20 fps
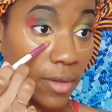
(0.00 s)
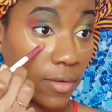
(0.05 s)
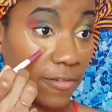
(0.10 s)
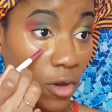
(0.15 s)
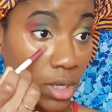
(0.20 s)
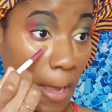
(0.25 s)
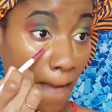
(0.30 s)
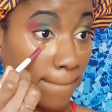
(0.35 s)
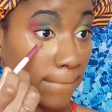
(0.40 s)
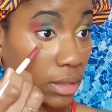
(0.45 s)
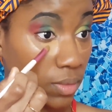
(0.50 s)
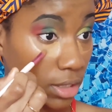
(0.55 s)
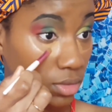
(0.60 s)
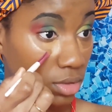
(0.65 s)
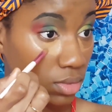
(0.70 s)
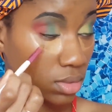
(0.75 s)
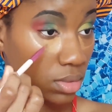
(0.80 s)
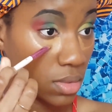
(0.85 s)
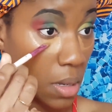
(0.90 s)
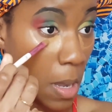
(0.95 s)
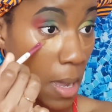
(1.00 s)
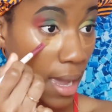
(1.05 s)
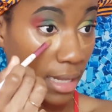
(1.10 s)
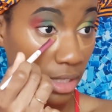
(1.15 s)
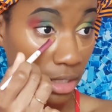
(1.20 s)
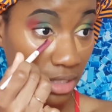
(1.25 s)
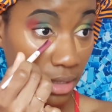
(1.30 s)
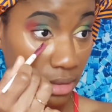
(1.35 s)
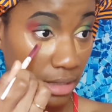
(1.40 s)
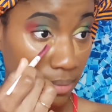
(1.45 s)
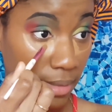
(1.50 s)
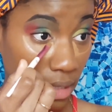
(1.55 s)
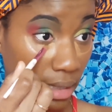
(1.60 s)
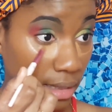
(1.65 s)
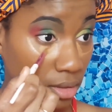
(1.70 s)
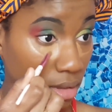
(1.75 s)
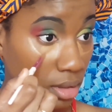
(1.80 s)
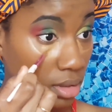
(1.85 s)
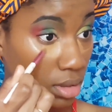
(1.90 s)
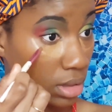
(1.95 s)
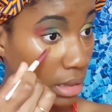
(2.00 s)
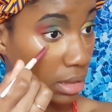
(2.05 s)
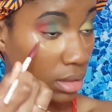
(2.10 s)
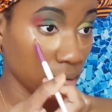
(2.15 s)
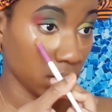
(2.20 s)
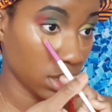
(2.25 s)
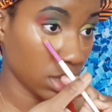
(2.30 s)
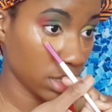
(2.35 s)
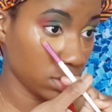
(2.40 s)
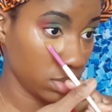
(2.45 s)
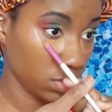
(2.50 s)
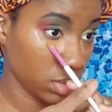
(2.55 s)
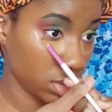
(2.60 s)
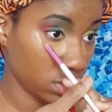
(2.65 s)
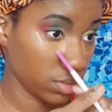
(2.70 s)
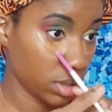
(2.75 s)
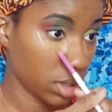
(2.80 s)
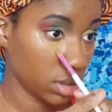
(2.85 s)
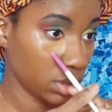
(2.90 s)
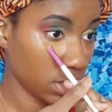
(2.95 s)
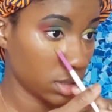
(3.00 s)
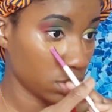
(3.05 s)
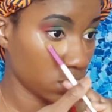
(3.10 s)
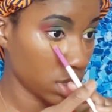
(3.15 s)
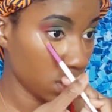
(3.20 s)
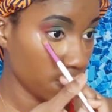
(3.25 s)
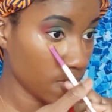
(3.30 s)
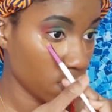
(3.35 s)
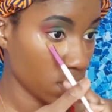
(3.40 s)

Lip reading: I do actually have a video